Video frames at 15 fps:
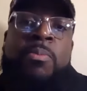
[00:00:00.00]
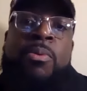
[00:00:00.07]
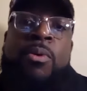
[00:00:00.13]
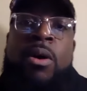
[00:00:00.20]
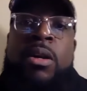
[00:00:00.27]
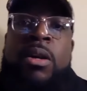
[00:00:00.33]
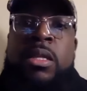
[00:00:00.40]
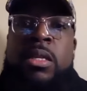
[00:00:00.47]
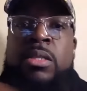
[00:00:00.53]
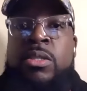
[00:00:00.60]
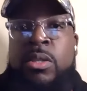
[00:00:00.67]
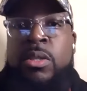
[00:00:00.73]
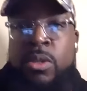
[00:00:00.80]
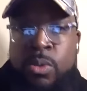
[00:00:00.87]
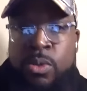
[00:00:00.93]
a part of the
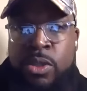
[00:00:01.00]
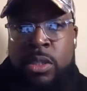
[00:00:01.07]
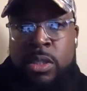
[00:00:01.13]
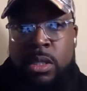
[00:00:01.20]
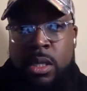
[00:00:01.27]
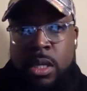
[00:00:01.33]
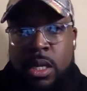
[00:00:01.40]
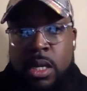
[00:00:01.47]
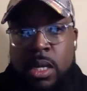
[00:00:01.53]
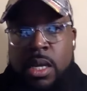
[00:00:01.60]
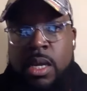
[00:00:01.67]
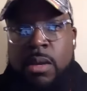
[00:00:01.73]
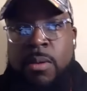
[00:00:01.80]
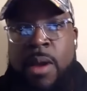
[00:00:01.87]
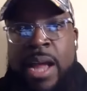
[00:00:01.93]
solution,
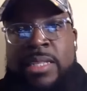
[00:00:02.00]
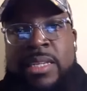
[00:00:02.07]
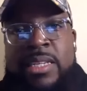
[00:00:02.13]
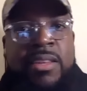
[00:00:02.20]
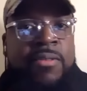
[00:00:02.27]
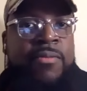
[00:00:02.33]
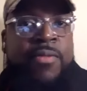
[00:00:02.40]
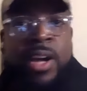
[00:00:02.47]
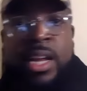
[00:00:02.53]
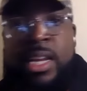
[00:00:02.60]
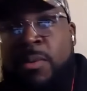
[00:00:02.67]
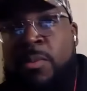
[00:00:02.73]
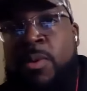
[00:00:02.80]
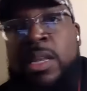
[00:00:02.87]
right? To develop